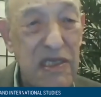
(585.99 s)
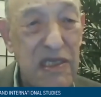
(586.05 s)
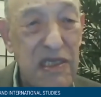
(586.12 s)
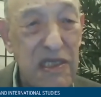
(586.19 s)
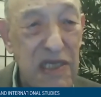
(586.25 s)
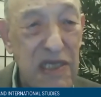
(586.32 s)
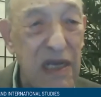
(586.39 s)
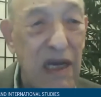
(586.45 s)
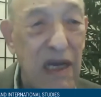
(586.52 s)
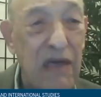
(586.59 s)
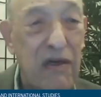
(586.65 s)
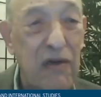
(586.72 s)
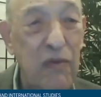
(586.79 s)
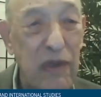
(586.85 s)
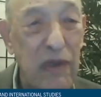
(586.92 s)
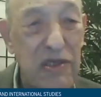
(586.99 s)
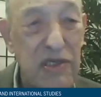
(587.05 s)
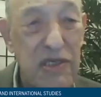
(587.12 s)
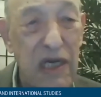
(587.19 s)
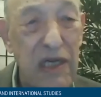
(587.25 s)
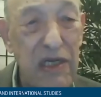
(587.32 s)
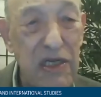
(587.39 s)
Senkaku, what the
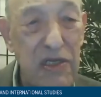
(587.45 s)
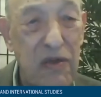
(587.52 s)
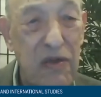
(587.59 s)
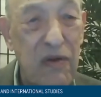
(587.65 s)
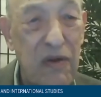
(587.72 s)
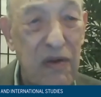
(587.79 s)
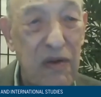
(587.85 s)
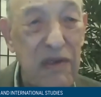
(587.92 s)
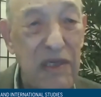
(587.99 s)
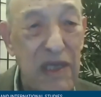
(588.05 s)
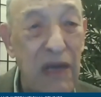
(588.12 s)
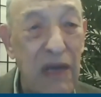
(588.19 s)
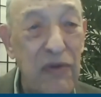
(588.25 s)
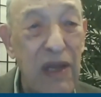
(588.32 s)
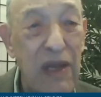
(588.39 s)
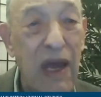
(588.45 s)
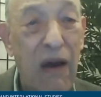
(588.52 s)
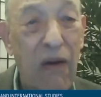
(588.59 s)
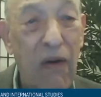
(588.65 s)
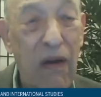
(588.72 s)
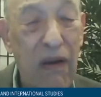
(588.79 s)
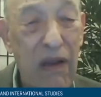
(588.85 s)
Chinese call
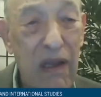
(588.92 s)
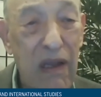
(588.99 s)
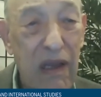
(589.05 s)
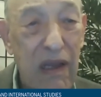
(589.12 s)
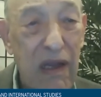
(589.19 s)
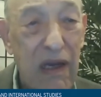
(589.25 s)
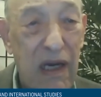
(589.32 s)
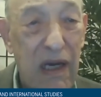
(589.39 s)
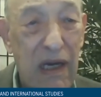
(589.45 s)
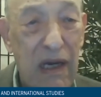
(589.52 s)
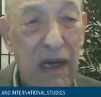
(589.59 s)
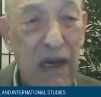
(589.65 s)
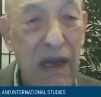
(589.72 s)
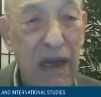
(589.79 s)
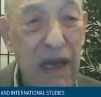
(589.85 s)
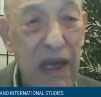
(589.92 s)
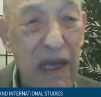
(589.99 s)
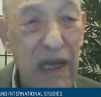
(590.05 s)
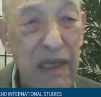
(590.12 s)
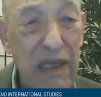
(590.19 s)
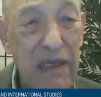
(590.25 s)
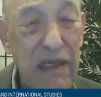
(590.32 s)
Diaoyudao.
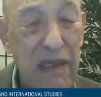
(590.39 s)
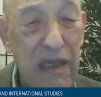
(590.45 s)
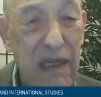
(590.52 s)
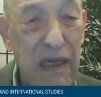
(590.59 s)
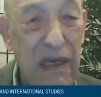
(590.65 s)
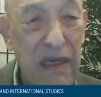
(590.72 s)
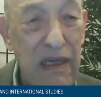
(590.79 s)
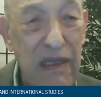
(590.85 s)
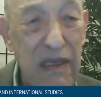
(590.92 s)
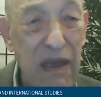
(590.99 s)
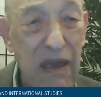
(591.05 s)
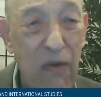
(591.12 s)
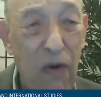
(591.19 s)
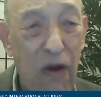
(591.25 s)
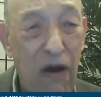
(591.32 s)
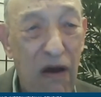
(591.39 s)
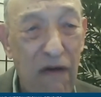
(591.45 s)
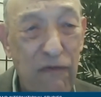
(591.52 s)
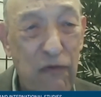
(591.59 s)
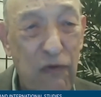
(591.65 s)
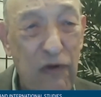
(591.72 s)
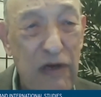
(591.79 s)
And they were
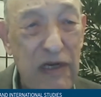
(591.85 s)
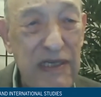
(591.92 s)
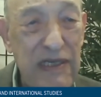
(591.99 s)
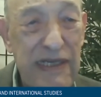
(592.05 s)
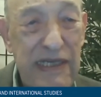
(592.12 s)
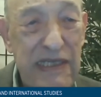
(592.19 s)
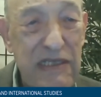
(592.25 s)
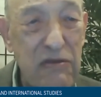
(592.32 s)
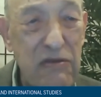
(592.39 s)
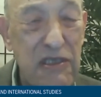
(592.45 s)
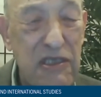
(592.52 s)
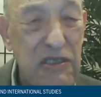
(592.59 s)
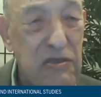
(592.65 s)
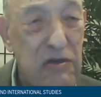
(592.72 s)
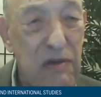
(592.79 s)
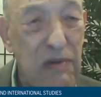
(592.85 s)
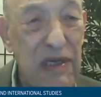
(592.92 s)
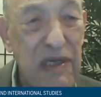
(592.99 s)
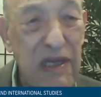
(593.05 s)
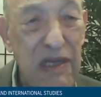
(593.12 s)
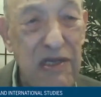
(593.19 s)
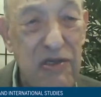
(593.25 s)
off to extremely
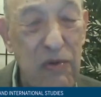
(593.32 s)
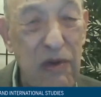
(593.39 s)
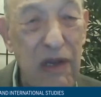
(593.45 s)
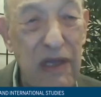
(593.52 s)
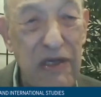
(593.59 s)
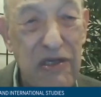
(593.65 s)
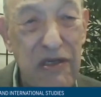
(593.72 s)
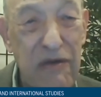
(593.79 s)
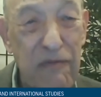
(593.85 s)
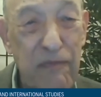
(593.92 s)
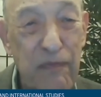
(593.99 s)
tense relation.